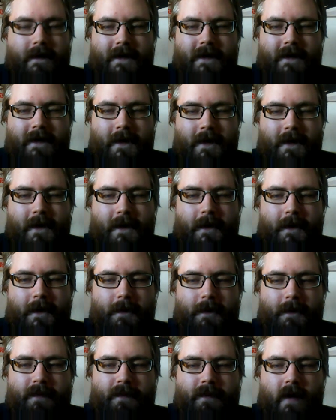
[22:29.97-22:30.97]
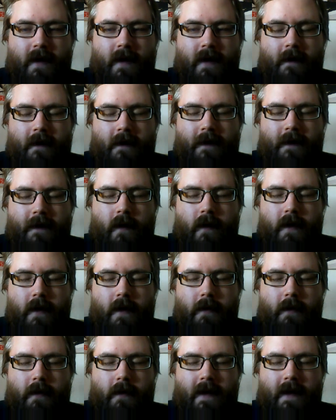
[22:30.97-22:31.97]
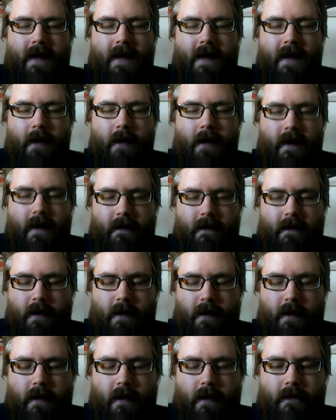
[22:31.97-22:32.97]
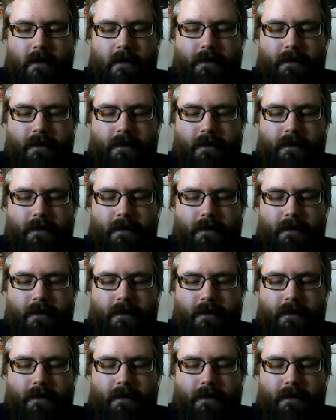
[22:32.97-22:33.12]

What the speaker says: So I think we could play 10 minutes maybe